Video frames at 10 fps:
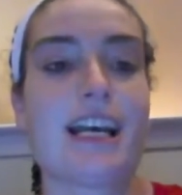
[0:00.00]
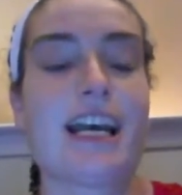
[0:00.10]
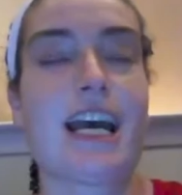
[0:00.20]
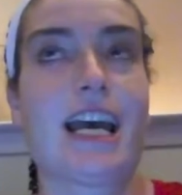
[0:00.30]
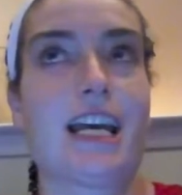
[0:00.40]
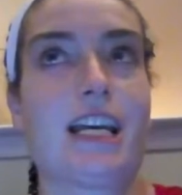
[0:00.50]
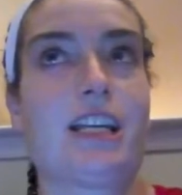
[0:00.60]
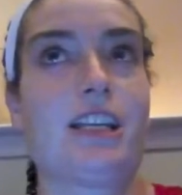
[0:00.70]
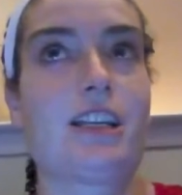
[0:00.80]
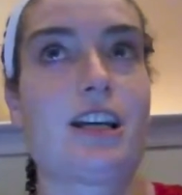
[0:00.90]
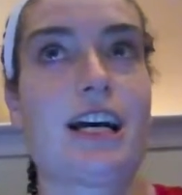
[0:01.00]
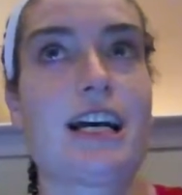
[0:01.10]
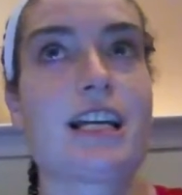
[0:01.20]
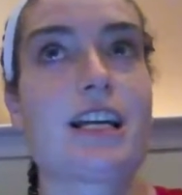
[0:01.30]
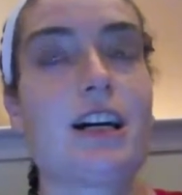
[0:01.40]
And
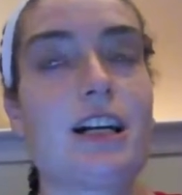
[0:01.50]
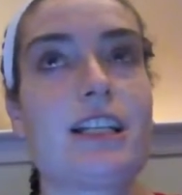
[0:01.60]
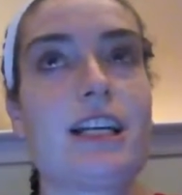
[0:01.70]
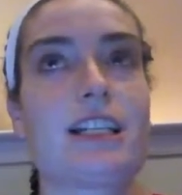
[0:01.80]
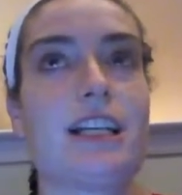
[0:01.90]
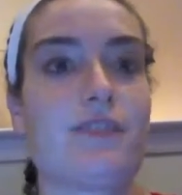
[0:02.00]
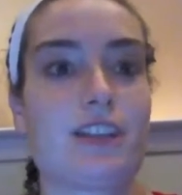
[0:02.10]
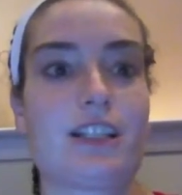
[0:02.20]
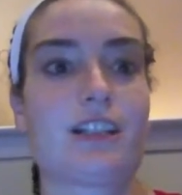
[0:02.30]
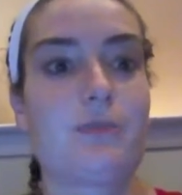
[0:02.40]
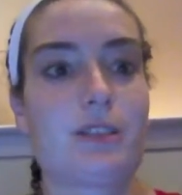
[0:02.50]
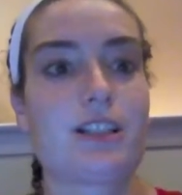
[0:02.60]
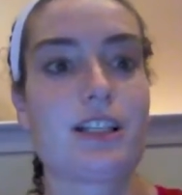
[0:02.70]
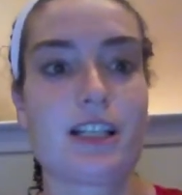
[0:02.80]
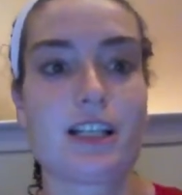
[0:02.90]
I contact every single
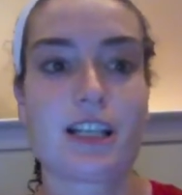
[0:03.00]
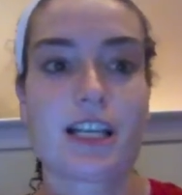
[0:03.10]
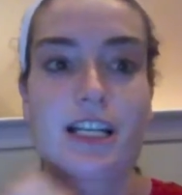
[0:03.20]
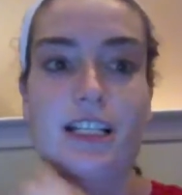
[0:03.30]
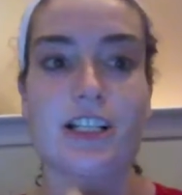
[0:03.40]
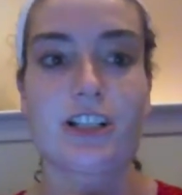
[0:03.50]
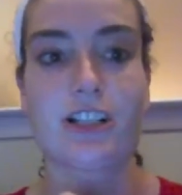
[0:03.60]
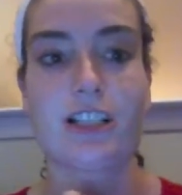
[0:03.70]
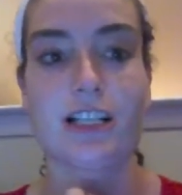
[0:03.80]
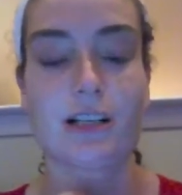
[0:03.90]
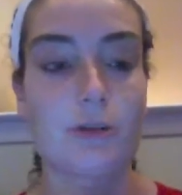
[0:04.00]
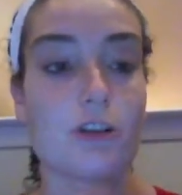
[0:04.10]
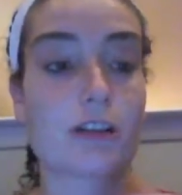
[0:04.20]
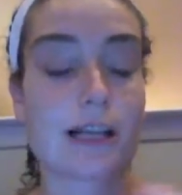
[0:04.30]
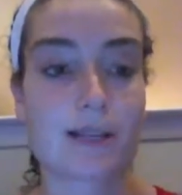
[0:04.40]
person that is interested in a
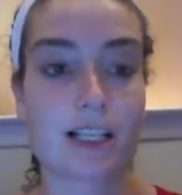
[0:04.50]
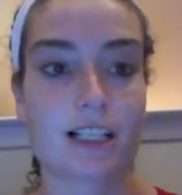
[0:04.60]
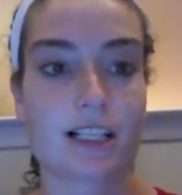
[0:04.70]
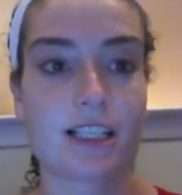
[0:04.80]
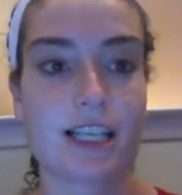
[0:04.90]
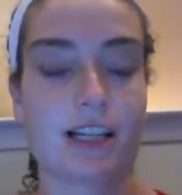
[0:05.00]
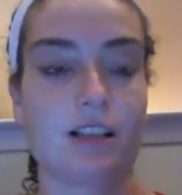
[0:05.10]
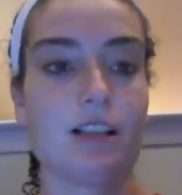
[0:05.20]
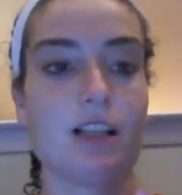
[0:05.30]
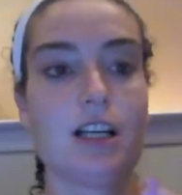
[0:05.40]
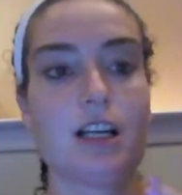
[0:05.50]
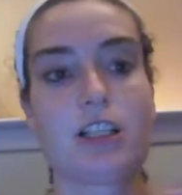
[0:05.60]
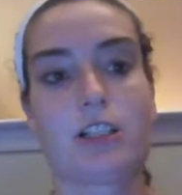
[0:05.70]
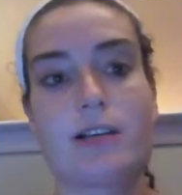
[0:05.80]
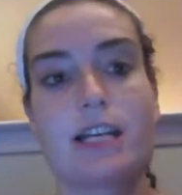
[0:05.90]
program that's on sale.
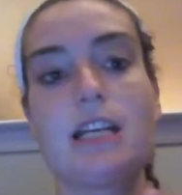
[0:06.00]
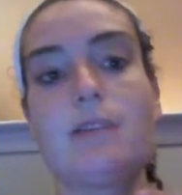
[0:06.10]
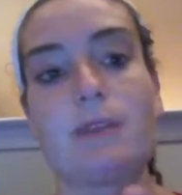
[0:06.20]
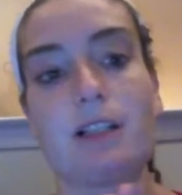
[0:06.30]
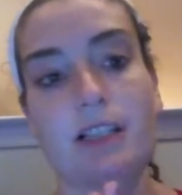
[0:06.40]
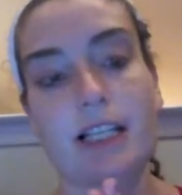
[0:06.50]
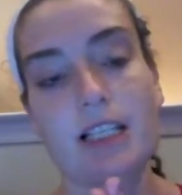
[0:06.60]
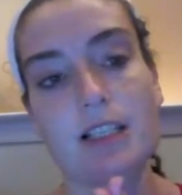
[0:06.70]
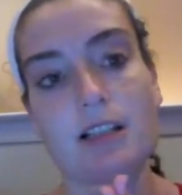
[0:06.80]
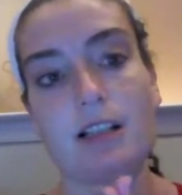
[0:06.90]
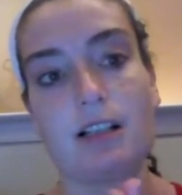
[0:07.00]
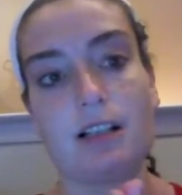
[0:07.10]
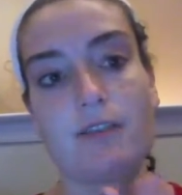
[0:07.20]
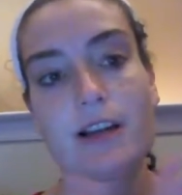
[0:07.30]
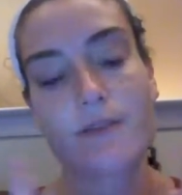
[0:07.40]
So I keep a list
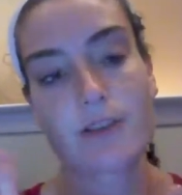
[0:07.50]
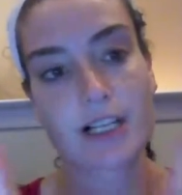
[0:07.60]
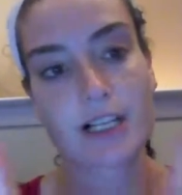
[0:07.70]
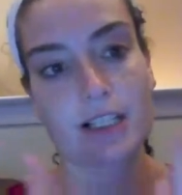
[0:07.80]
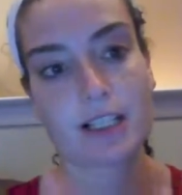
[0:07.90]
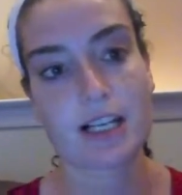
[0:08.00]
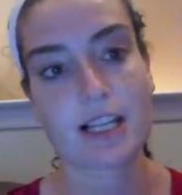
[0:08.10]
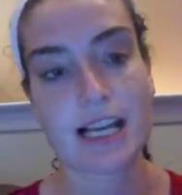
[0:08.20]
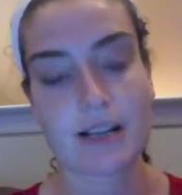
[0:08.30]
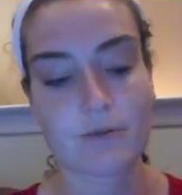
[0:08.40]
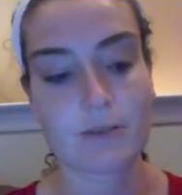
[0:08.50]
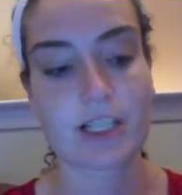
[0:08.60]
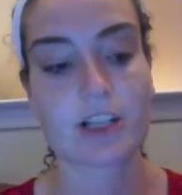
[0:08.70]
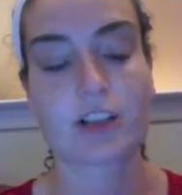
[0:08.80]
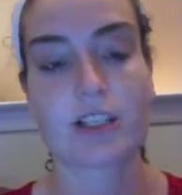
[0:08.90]
of everyone that was
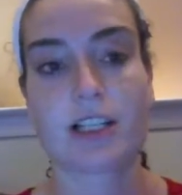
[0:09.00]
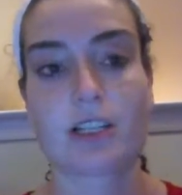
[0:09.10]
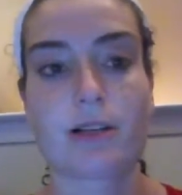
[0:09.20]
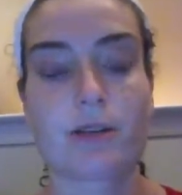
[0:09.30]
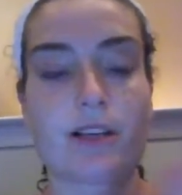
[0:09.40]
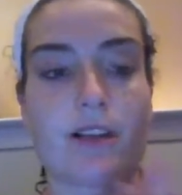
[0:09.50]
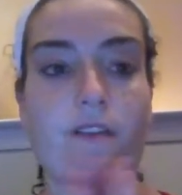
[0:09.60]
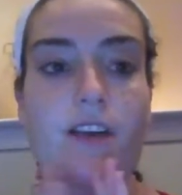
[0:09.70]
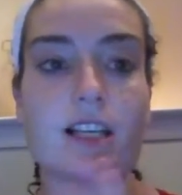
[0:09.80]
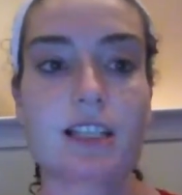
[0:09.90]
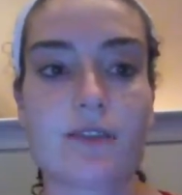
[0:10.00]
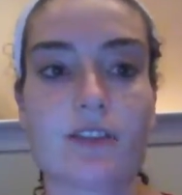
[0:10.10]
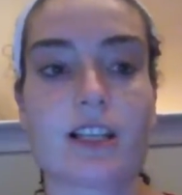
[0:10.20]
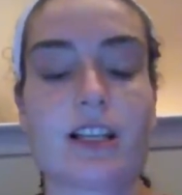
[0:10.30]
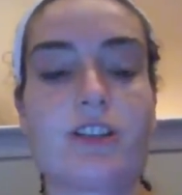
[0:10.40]
interested in 21 Day Fix, and
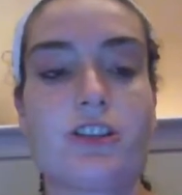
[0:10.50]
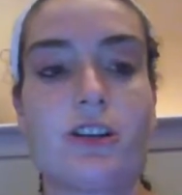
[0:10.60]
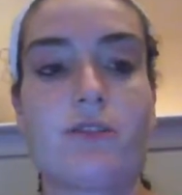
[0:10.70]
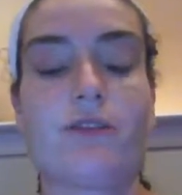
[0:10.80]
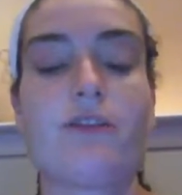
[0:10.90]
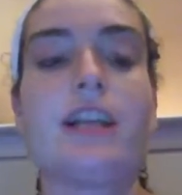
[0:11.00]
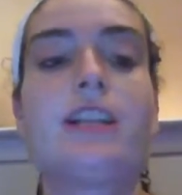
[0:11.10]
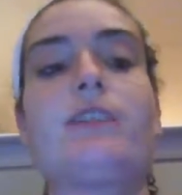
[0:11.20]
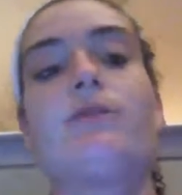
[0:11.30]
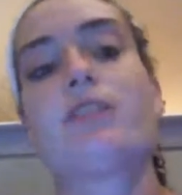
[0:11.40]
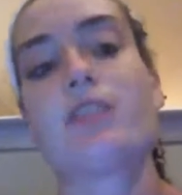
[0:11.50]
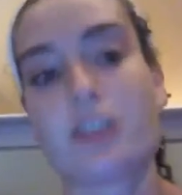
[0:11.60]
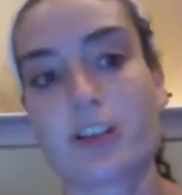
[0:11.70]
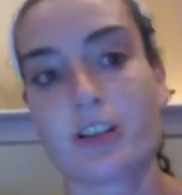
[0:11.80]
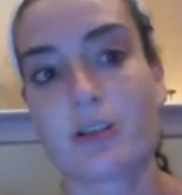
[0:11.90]
everyone that's interested in Refresh, and everyone that's
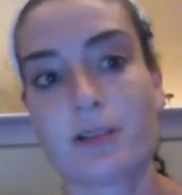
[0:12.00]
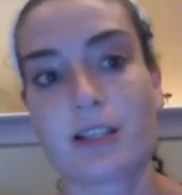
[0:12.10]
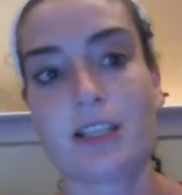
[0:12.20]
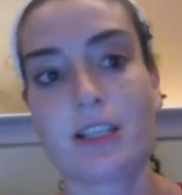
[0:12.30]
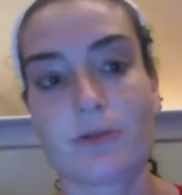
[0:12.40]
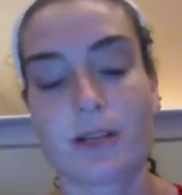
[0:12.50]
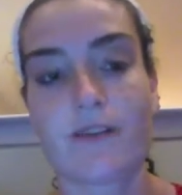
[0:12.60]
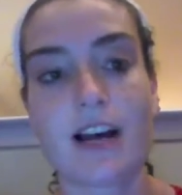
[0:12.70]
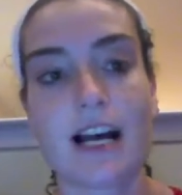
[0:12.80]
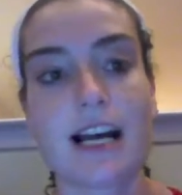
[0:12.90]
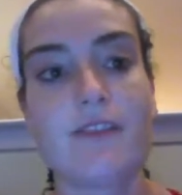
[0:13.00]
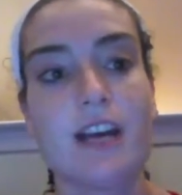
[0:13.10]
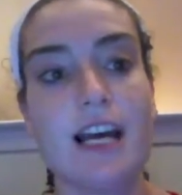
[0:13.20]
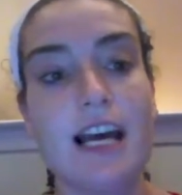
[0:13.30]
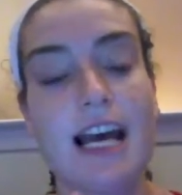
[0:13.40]
interested in T25.
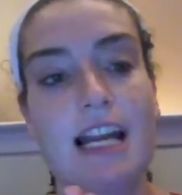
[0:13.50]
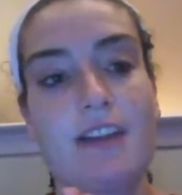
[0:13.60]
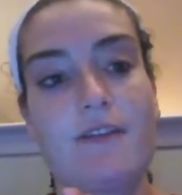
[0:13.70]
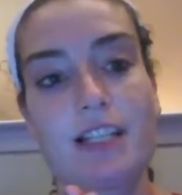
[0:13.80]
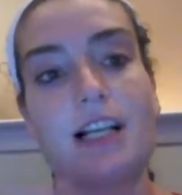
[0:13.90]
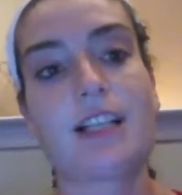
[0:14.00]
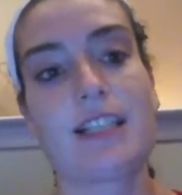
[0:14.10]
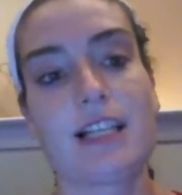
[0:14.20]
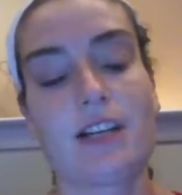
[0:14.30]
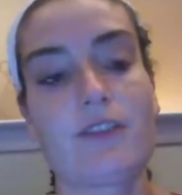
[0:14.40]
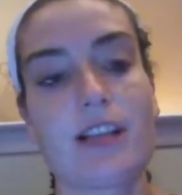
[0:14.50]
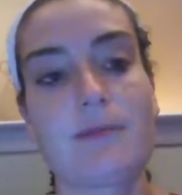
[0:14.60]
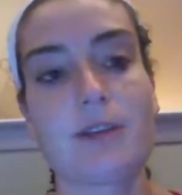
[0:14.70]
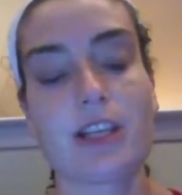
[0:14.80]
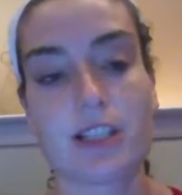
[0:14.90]
And if it's on sale for that
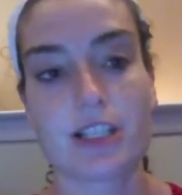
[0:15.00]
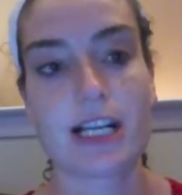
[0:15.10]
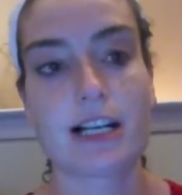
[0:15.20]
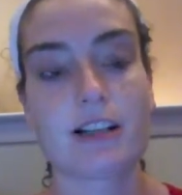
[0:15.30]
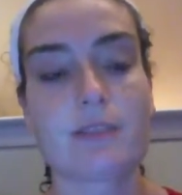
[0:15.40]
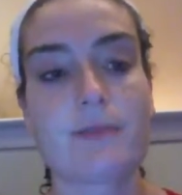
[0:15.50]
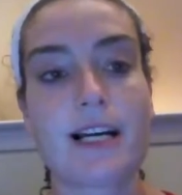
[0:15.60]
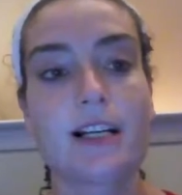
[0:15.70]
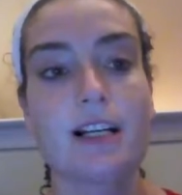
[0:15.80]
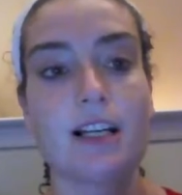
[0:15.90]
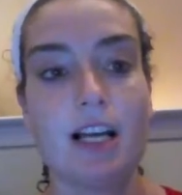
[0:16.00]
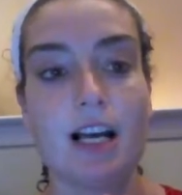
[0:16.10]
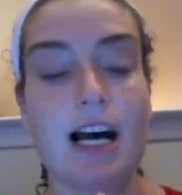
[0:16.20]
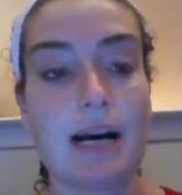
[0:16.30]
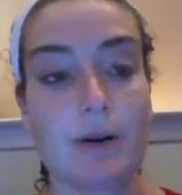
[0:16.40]
month as a challenge pack,
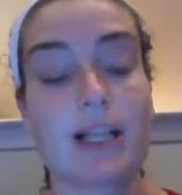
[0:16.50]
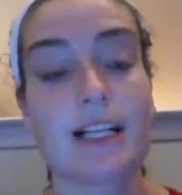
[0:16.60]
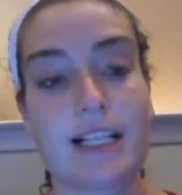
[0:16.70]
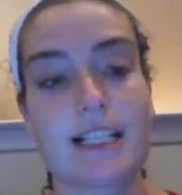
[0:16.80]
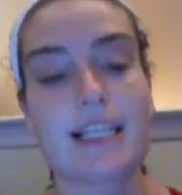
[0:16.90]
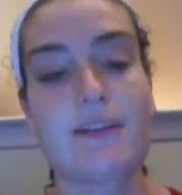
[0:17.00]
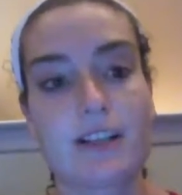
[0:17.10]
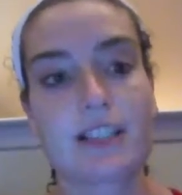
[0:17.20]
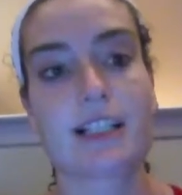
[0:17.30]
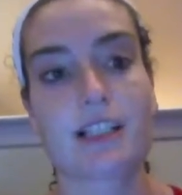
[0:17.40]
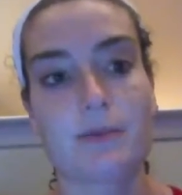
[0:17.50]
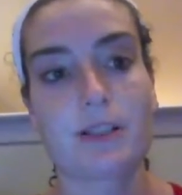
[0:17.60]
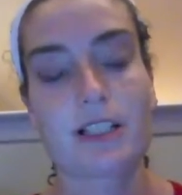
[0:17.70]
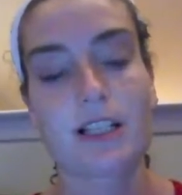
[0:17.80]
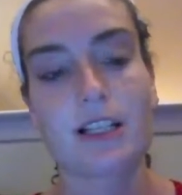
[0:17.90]
I will contact every single
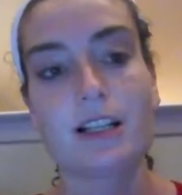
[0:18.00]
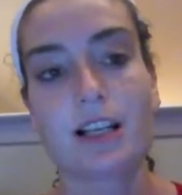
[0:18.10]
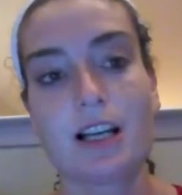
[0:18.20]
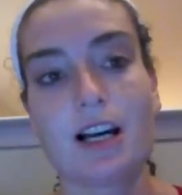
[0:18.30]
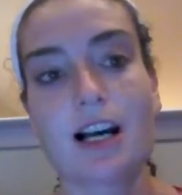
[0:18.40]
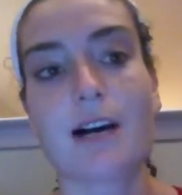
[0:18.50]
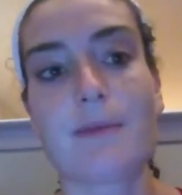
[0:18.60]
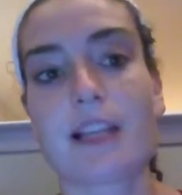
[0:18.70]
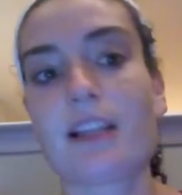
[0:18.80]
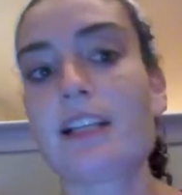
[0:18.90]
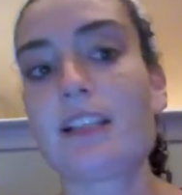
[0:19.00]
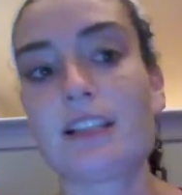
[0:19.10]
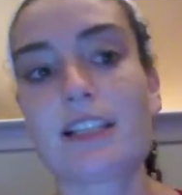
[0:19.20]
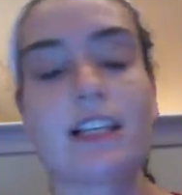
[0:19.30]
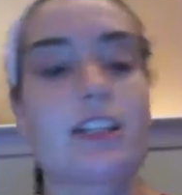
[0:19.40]
person on my list
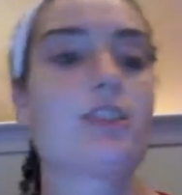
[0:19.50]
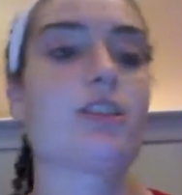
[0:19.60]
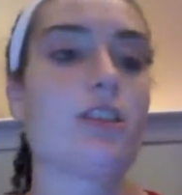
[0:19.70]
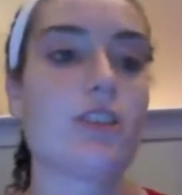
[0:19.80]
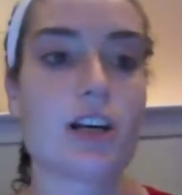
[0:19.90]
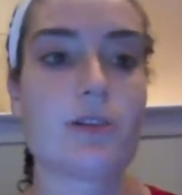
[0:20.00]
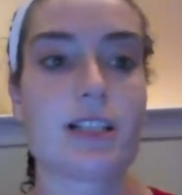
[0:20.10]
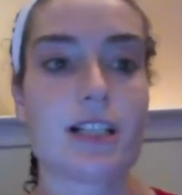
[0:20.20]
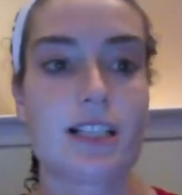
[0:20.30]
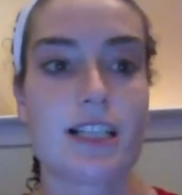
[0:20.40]
and say, like, just so you know, it's on